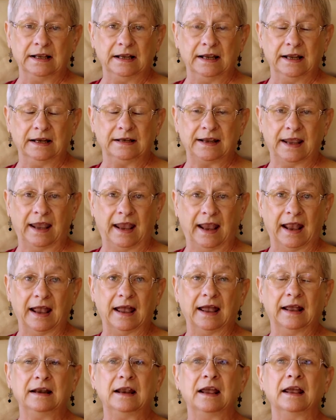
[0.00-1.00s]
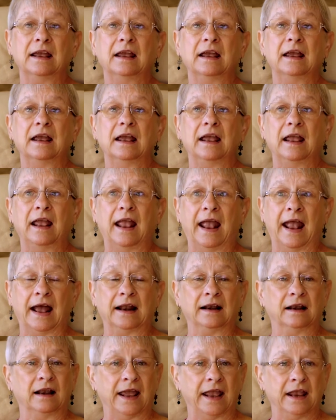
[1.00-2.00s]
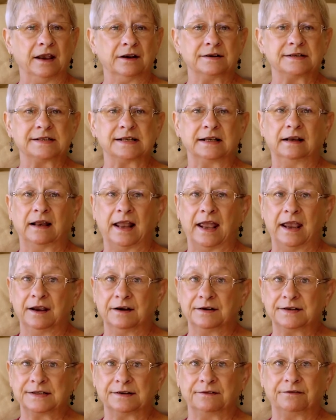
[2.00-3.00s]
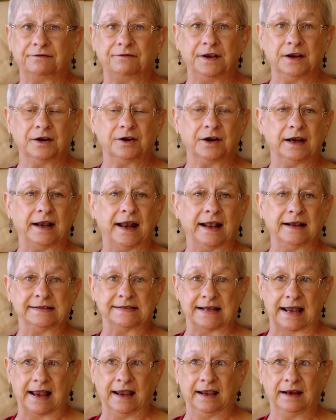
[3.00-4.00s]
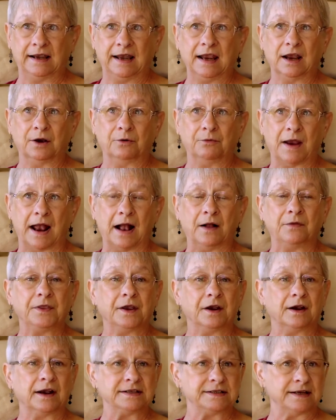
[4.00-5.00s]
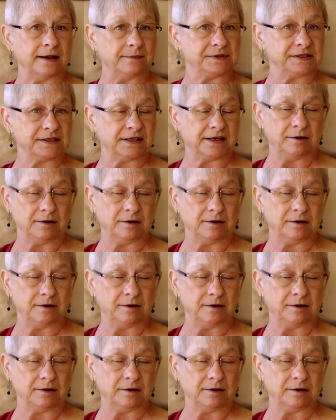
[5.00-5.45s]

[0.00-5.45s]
It can add layers and layers of fear and anxiety around their attempts to